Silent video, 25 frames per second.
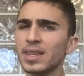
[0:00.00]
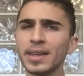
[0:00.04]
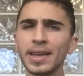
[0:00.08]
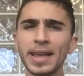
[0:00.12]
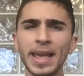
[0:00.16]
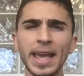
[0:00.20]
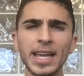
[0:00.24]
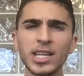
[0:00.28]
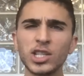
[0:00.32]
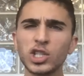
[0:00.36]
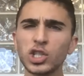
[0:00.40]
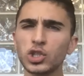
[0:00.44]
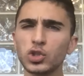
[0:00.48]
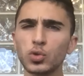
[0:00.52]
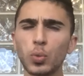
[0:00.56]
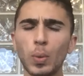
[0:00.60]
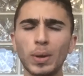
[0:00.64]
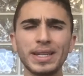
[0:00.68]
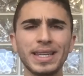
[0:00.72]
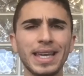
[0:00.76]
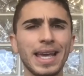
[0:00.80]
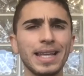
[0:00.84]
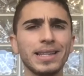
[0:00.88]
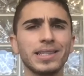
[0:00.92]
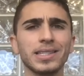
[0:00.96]
ages
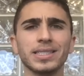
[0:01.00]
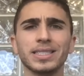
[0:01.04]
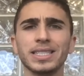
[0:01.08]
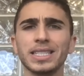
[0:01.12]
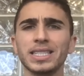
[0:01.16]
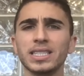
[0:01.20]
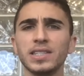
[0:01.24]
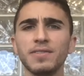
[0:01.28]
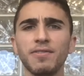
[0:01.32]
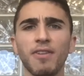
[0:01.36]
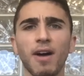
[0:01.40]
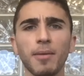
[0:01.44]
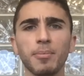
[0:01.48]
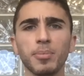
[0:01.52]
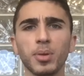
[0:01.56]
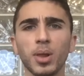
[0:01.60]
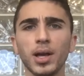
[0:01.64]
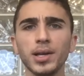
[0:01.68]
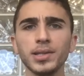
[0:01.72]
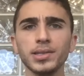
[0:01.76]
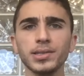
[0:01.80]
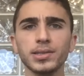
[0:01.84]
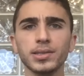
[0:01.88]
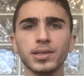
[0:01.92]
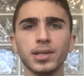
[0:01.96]
28 to 65
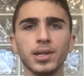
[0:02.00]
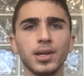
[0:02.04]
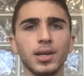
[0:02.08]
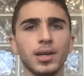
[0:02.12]
plus.